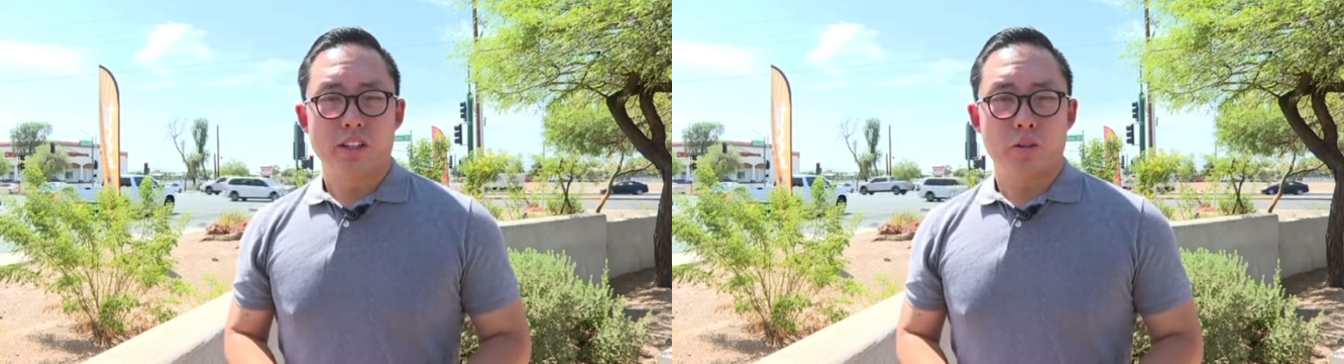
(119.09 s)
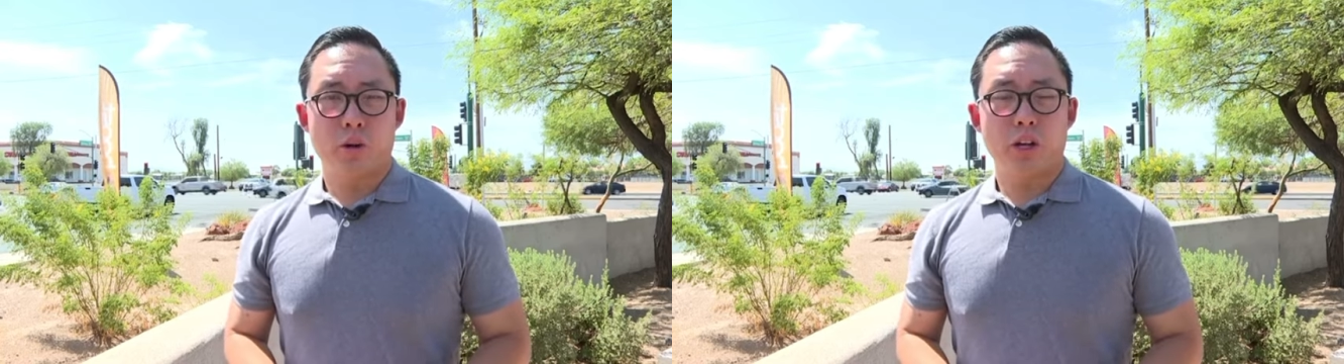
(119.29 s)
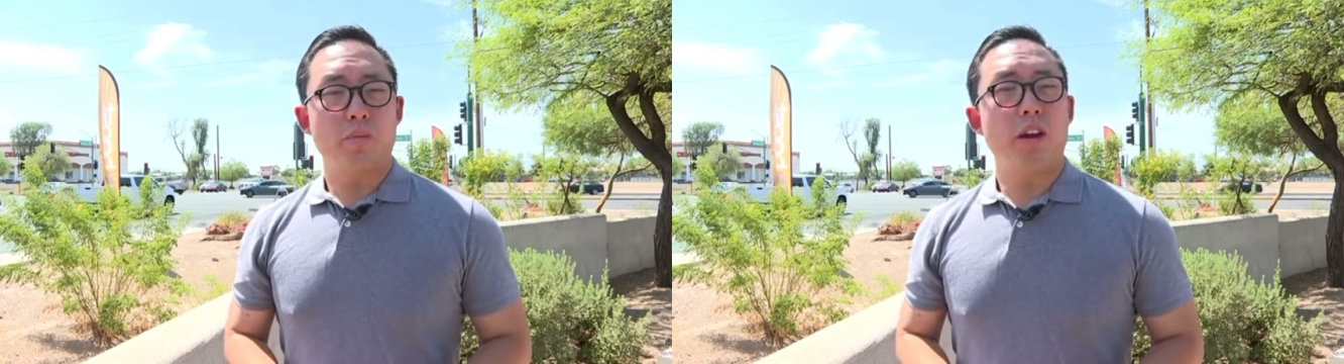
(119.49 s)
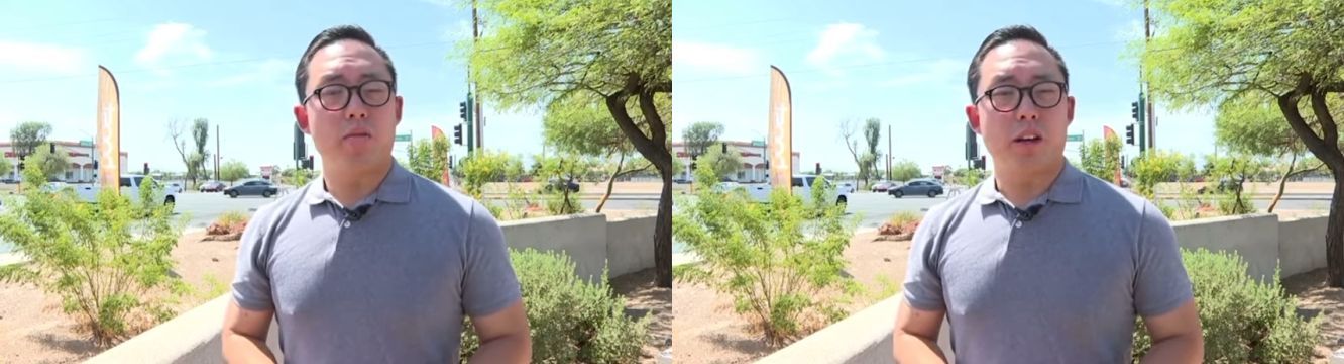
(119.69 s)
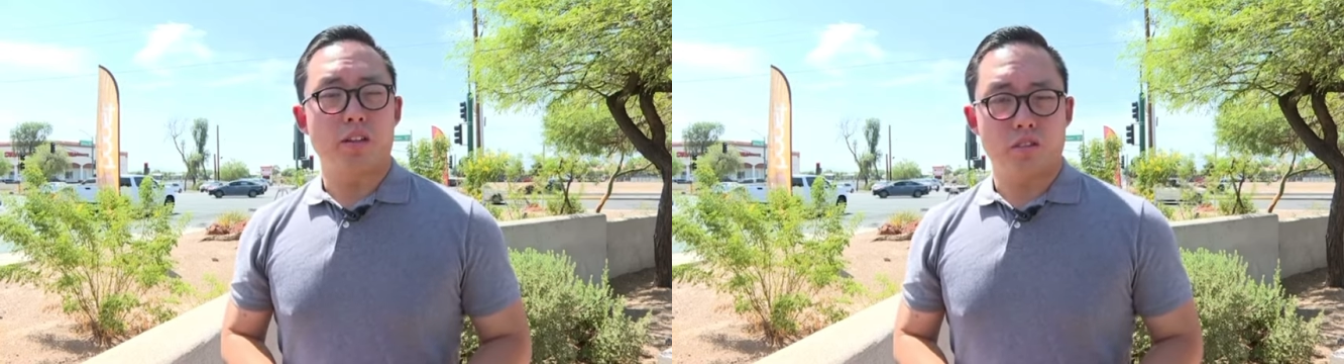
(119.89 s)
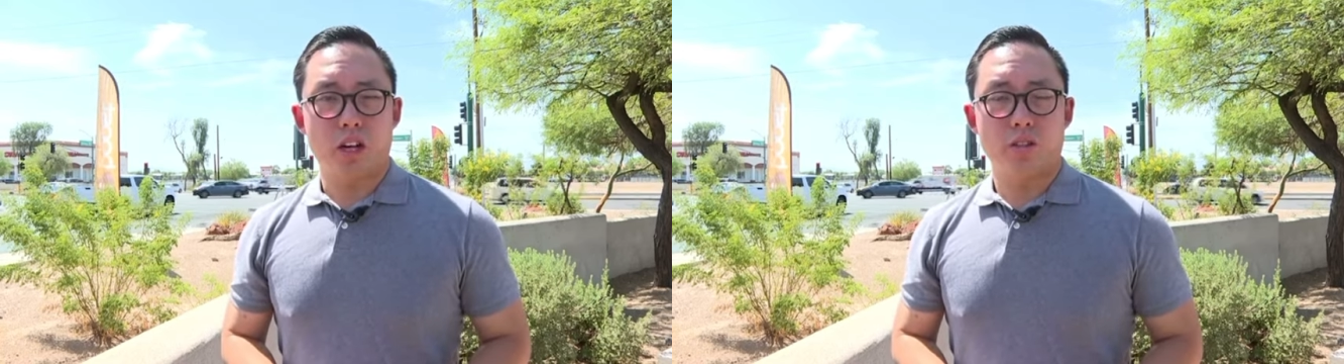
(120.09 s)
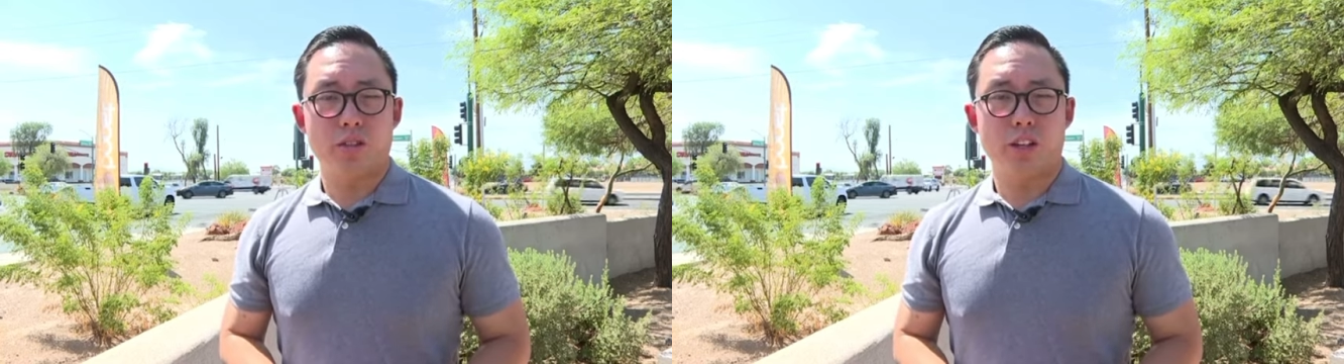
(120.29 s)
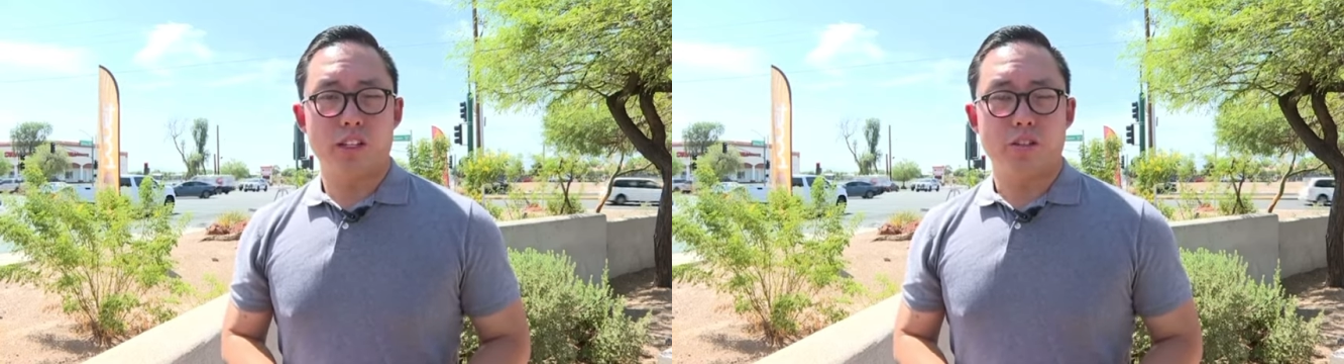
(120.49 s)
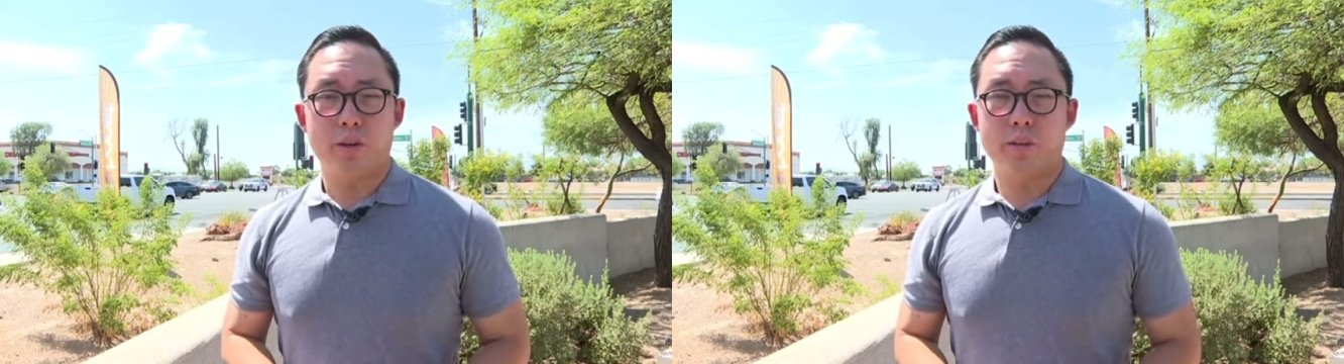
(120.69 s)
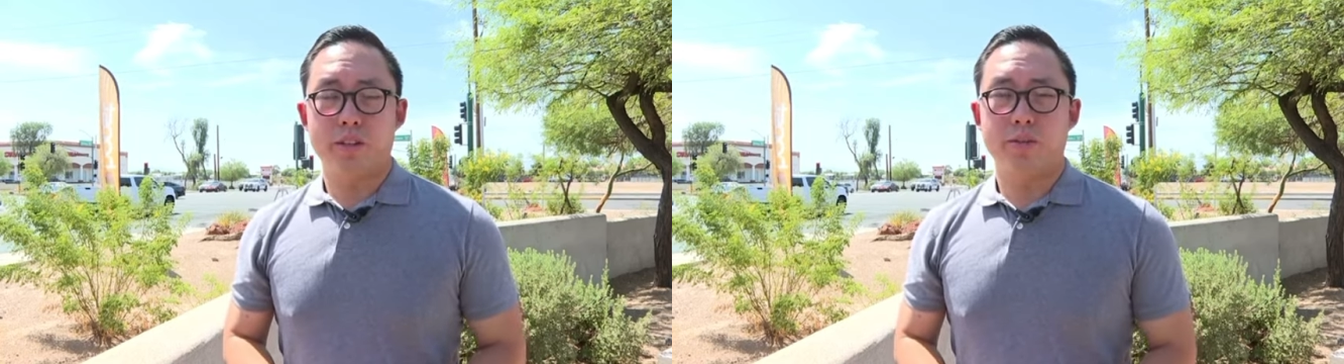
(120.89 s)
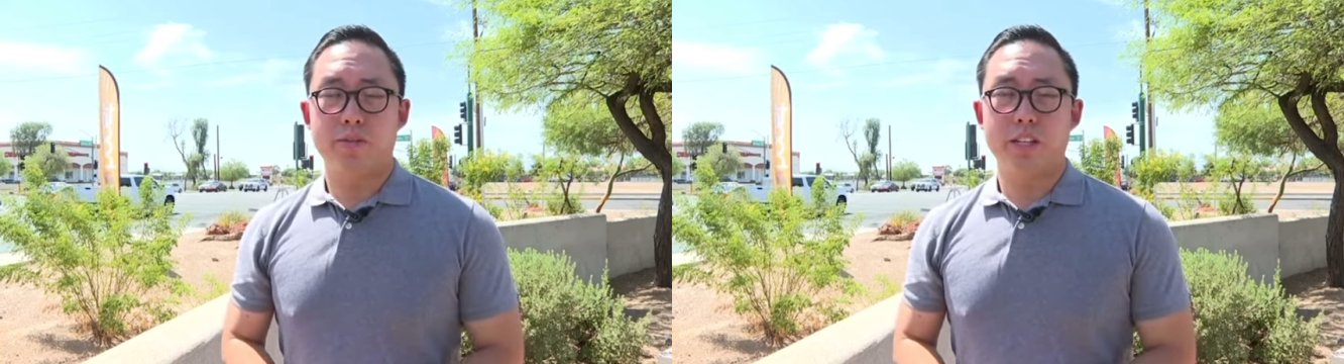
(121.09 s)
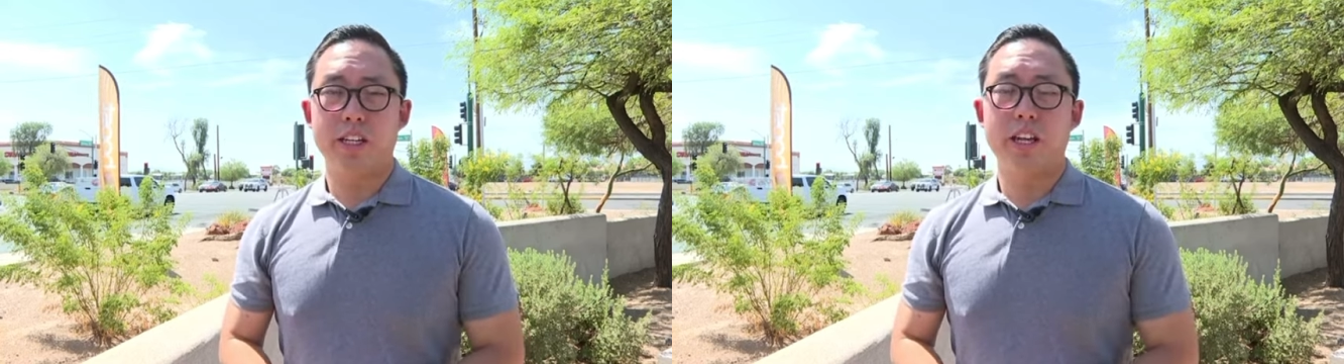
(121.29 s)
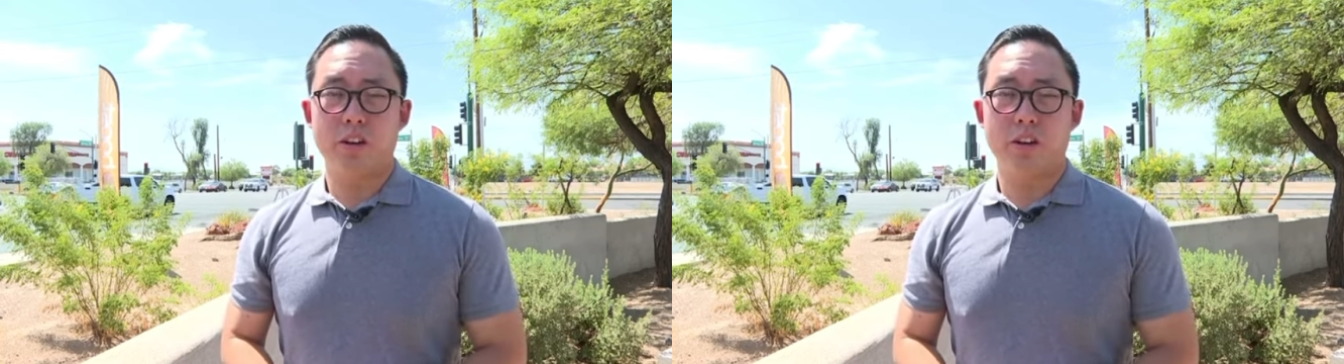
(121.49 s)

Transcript: Reporting in Maryvale, Josh Castellanto, ABC 15, Arizona.